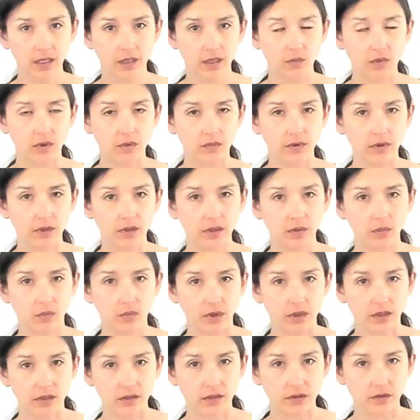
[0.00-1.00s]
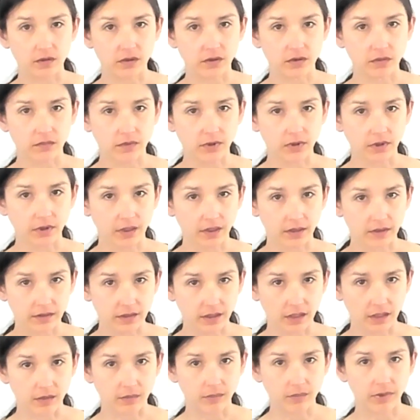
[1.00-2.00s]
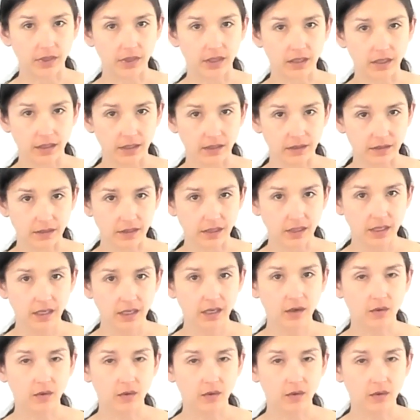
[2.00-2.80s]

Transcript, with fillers: We really want you to realize that because